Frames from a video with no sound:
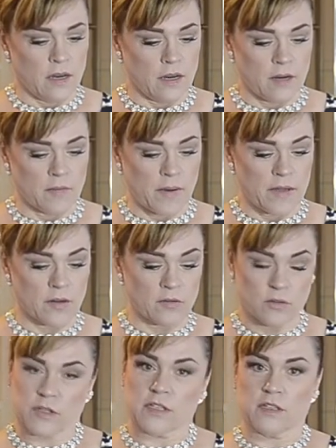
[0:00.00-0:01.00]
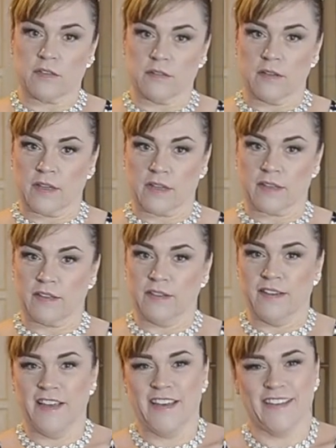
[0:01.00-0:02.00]
I don't look at like
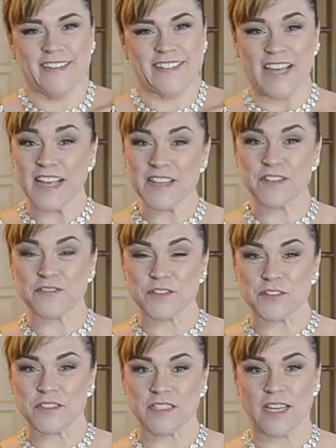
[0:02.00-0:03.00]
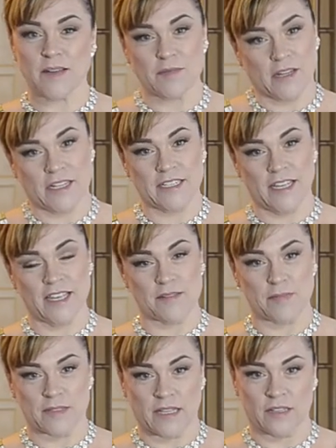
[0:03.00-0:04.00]
Italian food and say, I'm not
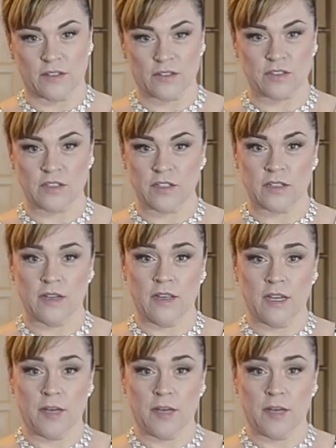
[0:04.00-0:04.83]
Italian, but that looks good.